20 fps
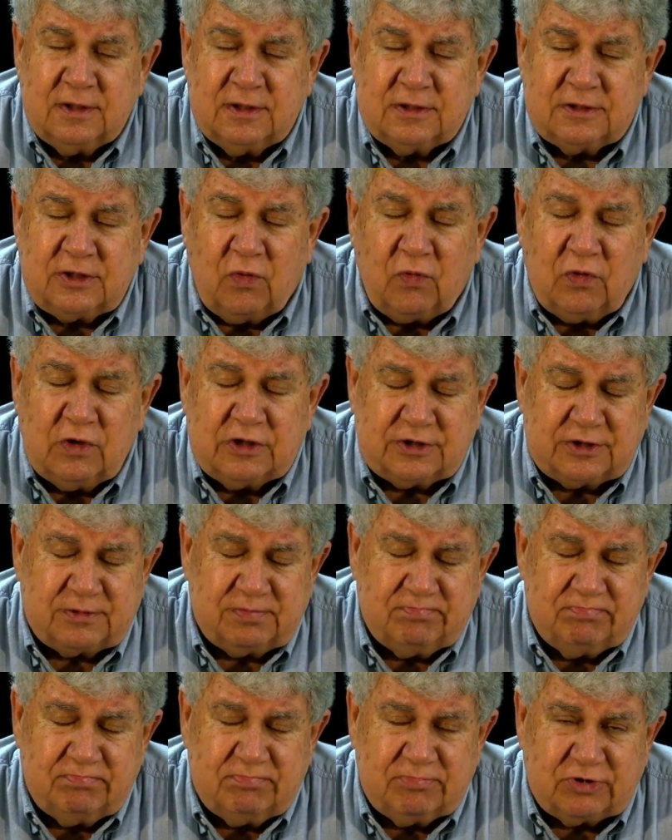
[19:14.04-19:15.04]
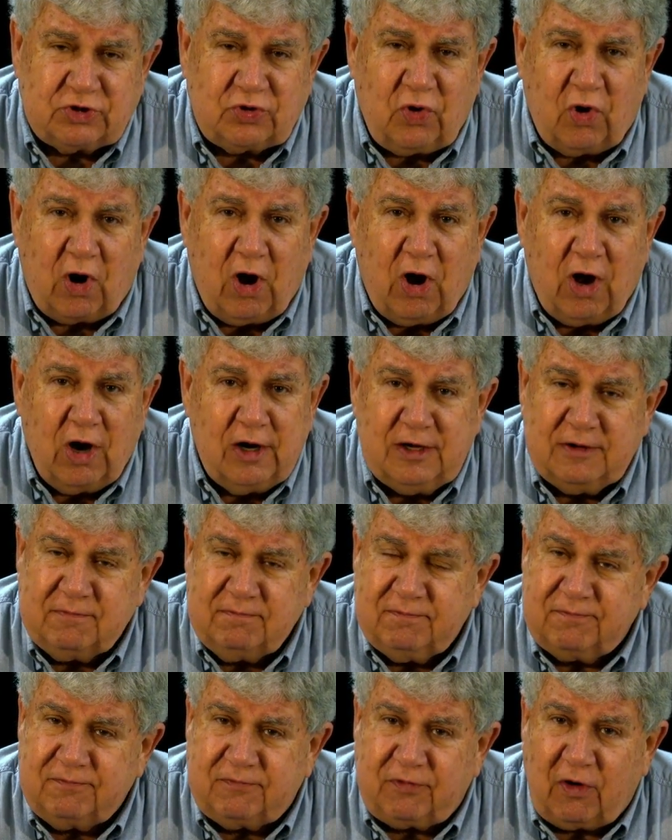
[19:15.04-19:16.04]
so is Strawn,
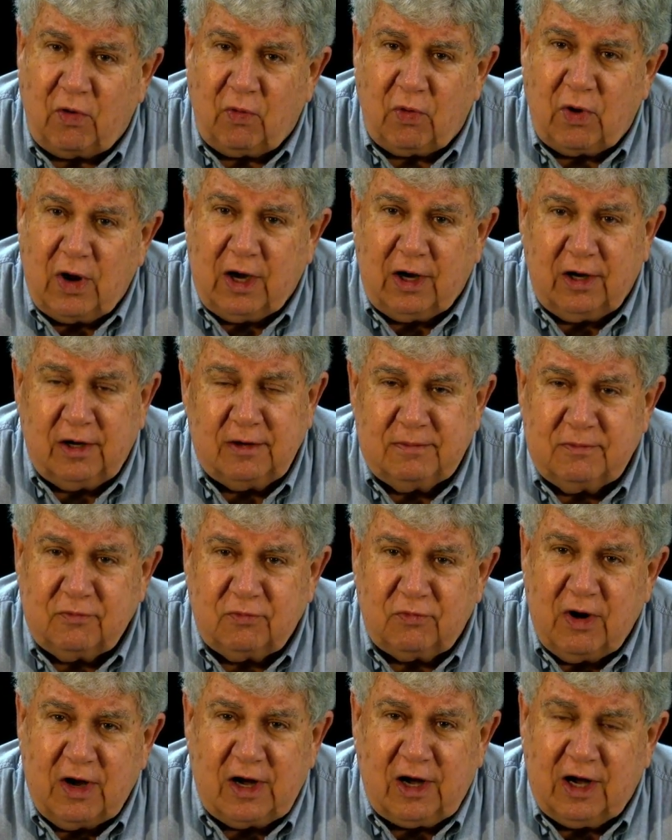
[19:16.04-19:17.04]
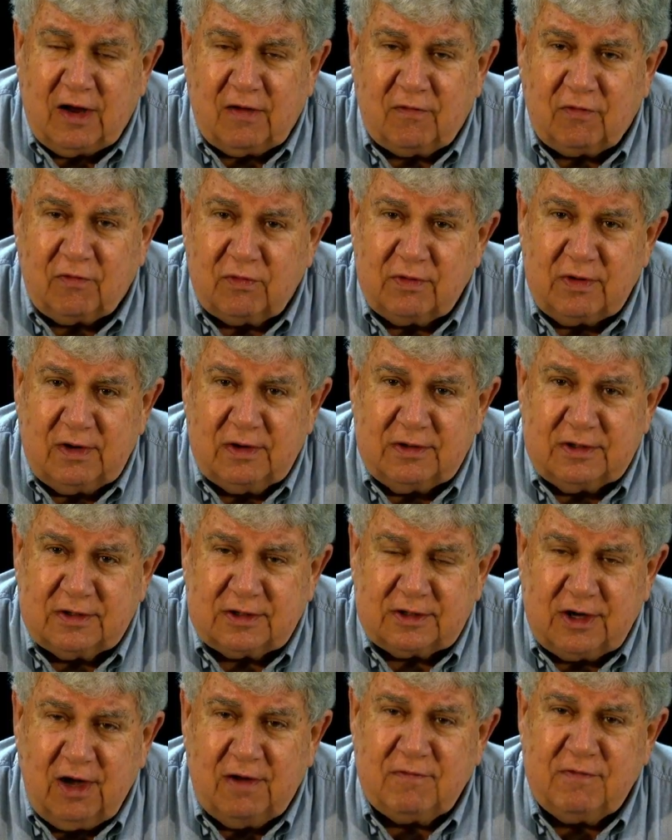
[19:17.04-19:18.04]
and Florella, and Red Level.
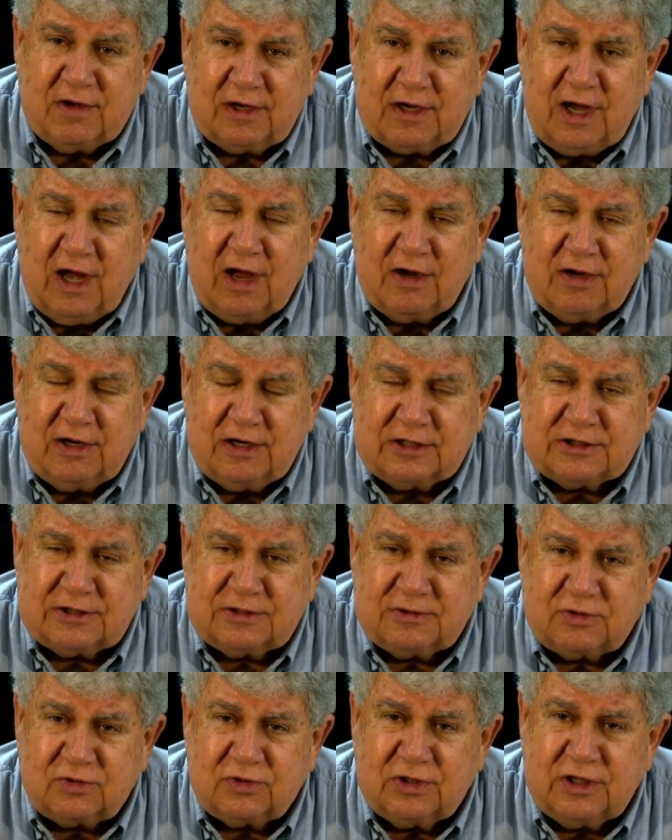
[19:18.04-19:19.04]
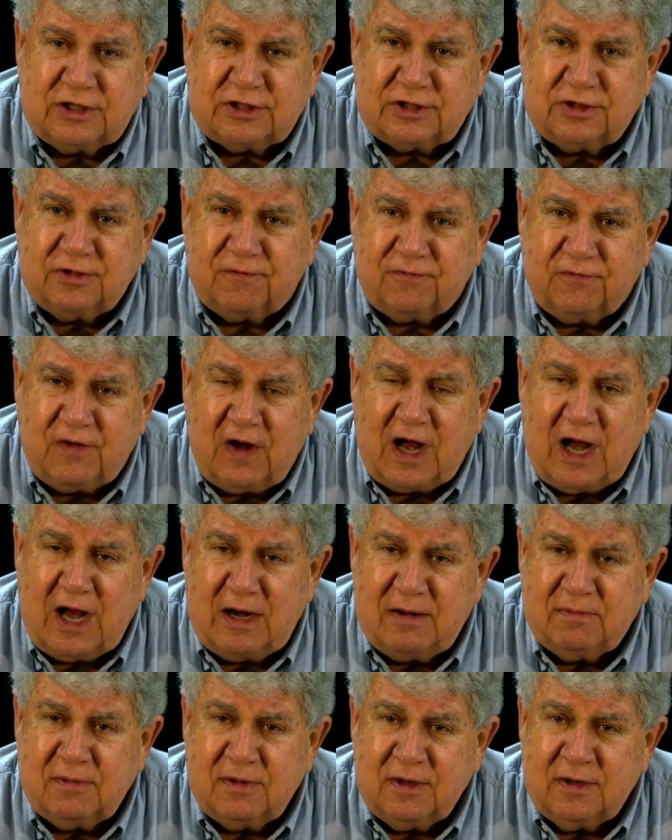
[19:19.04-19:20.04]
Covington County has a tradition of
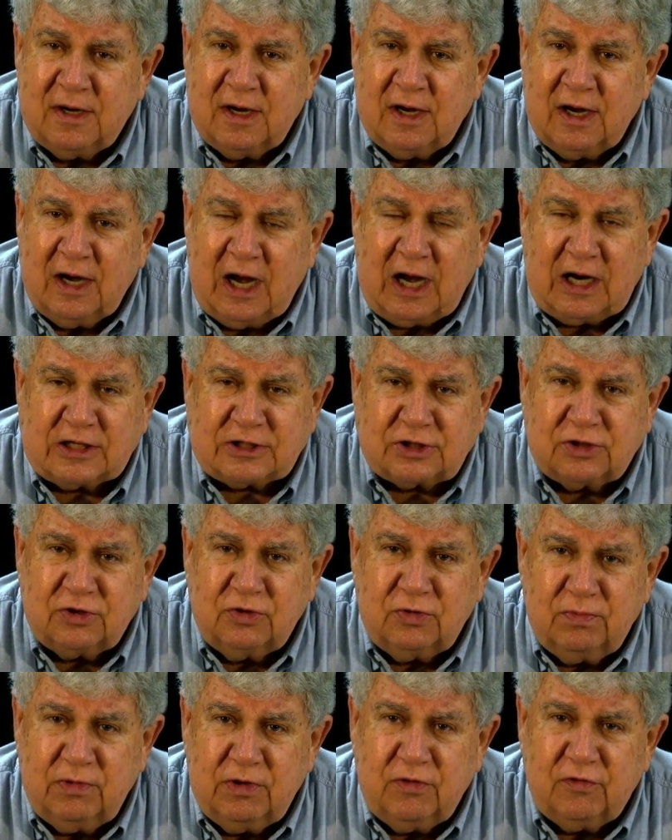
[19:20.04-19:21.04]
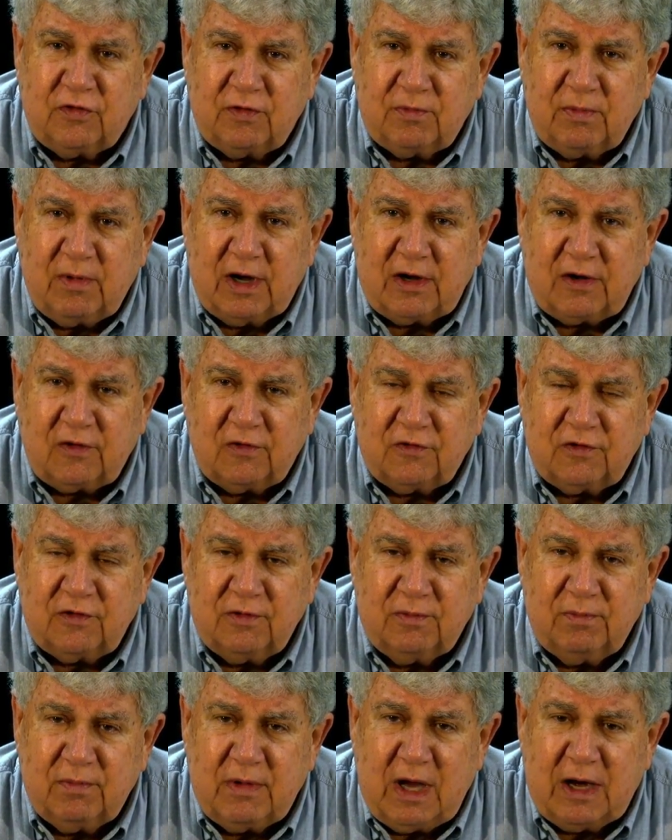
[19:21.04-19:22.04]
fine high school music makers
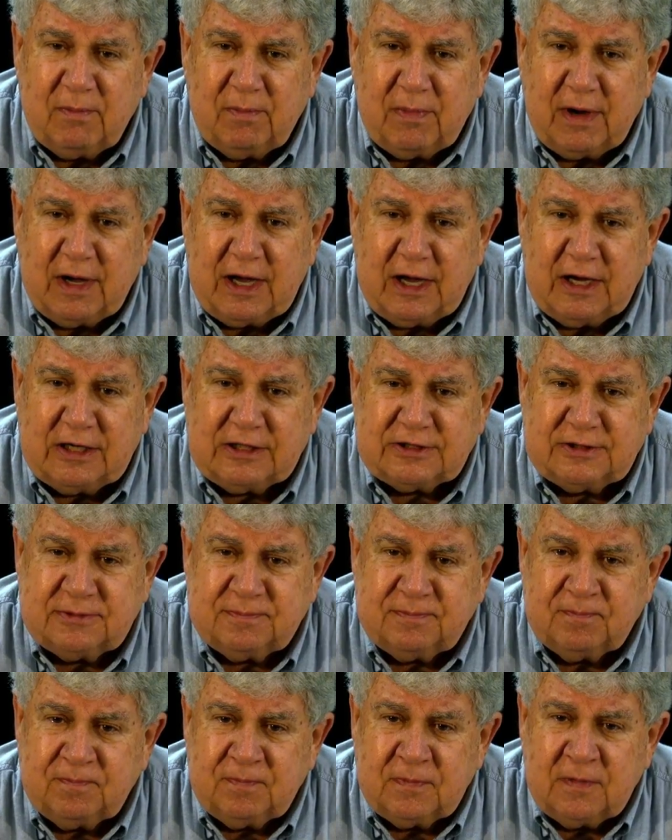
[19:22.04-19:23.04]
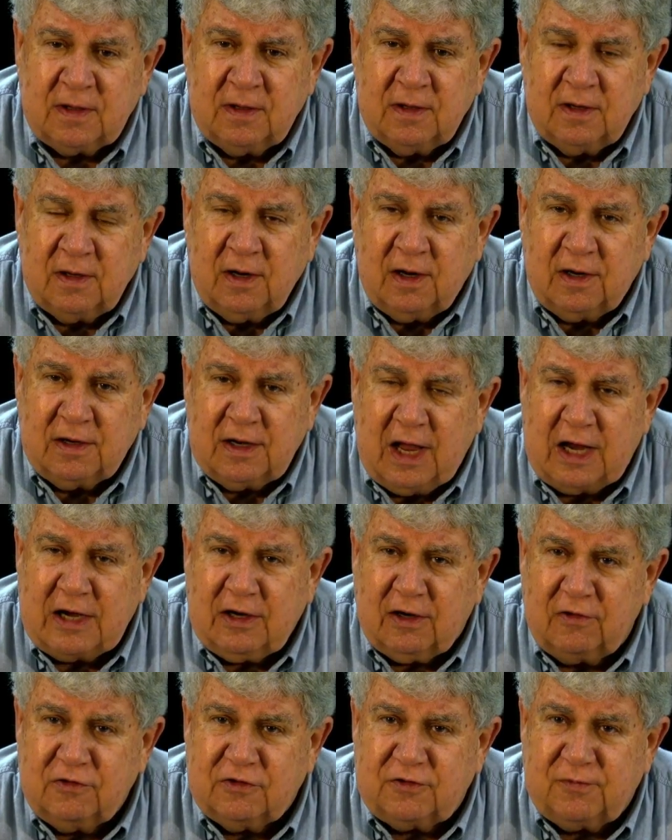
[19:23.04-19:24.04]
and bands. The
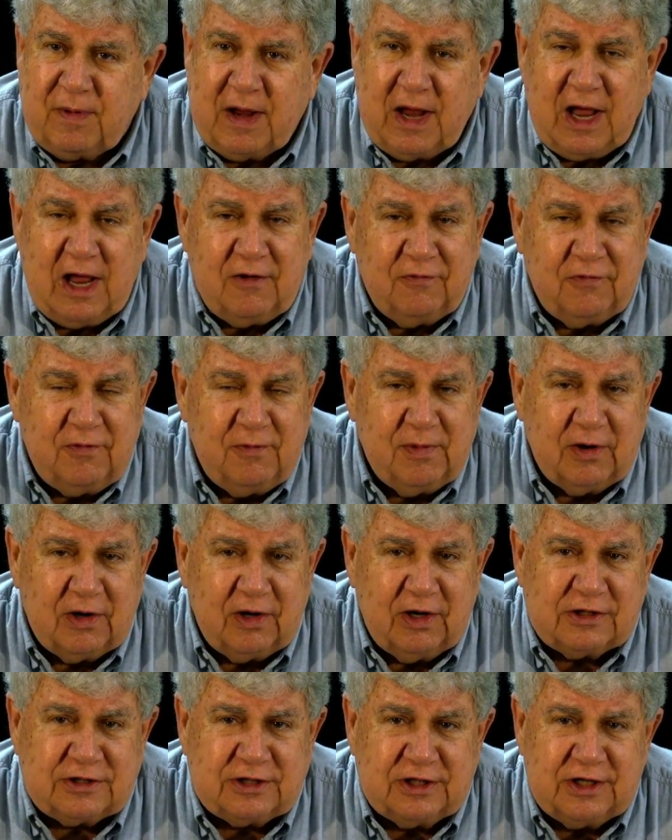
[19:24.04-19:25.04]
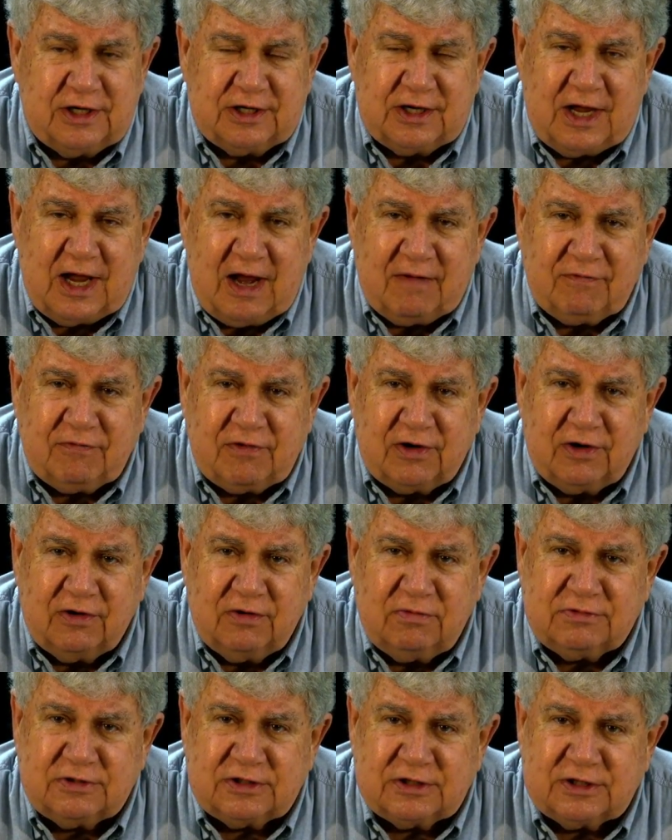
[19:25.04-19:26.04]
Andalusia Band, if you've been listening in the
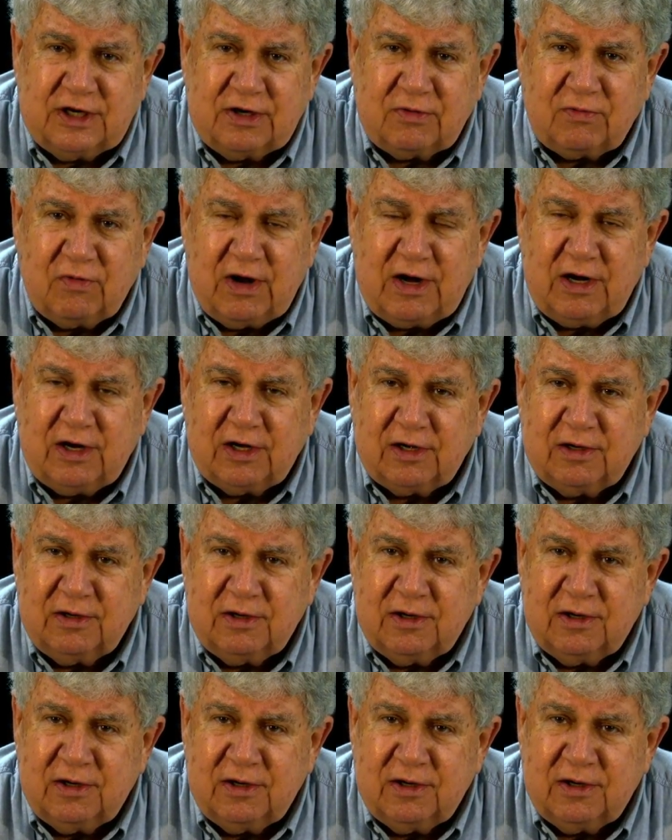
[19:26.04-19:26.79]
afternoons, is getting ready to